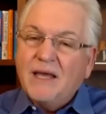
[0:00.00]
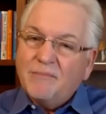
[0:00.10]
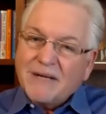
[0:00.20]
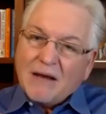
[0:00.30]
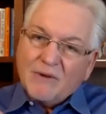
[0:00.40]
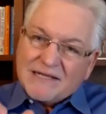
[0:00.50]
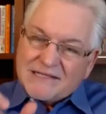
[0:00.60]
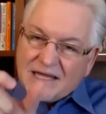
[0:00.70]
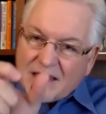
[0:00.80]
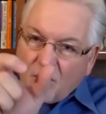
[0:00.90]
But I want to
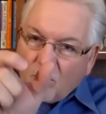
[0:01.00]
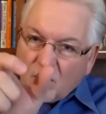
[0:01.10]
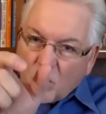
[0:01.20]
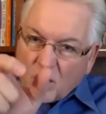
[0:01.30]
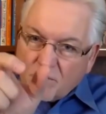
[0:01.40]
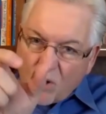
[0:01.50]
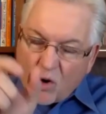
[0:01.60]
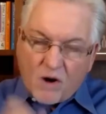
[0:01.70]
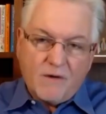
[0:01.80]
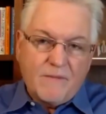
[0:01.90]
take that one word
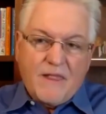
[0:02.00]
more.